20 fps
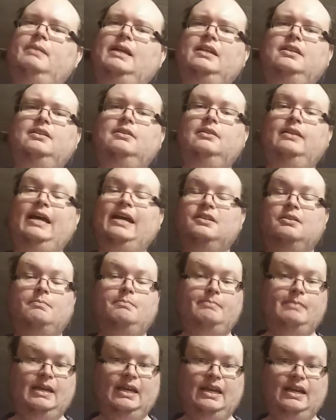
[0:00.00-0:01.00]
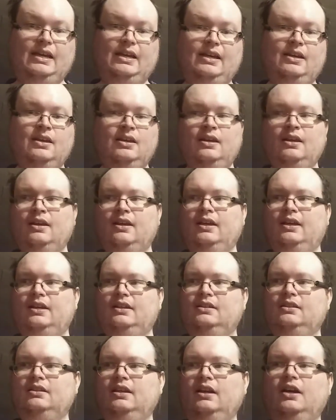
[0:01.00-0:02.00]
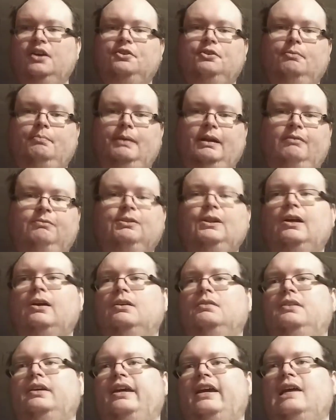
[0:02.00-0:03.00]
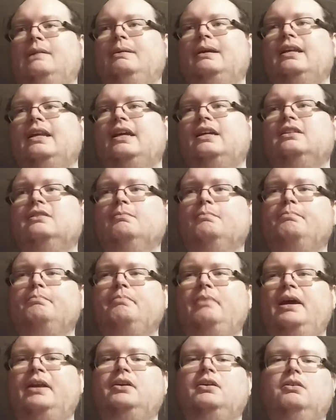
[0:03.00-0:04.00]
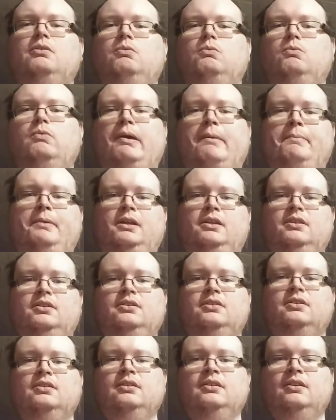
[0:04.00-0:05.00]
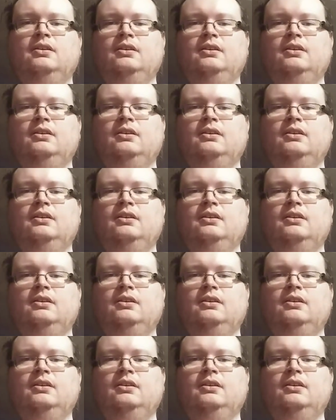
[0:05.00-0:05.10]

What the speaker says: That to me is the other big flaw of the game. It needs better weapons.